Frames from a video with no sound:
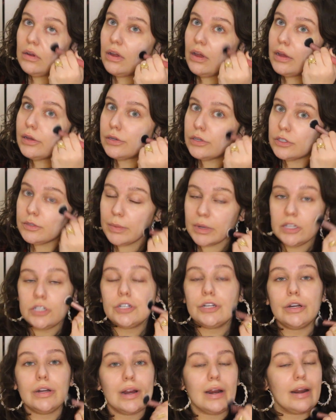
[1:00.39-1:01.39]
and just make
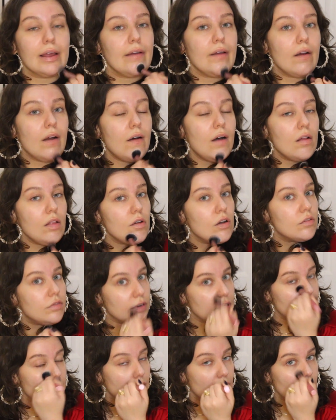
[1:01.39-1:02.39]
sure you're getting it all
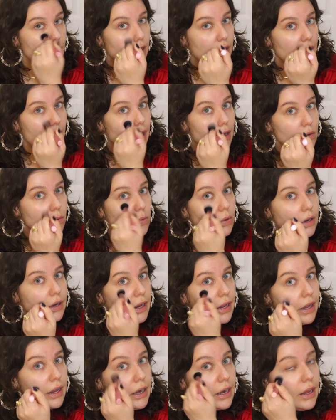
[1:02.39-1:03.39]
over and
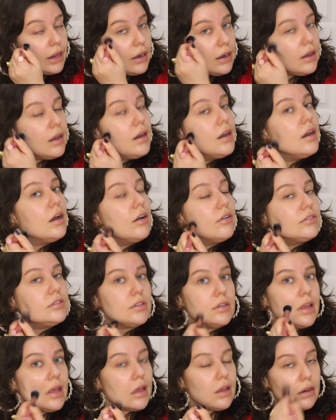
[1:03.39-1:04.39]
working it in enough so
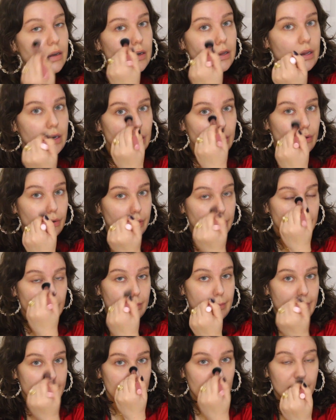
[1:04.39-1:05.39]
that, you know, your
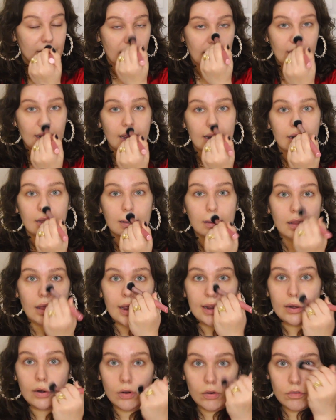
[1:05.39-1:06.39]
makeup can kind of
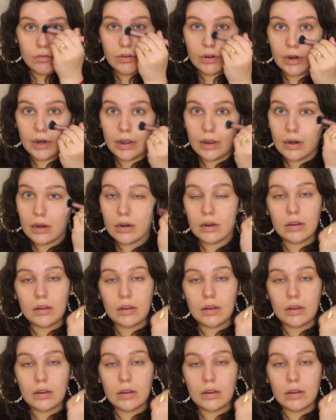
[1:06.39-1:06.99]
glide over it.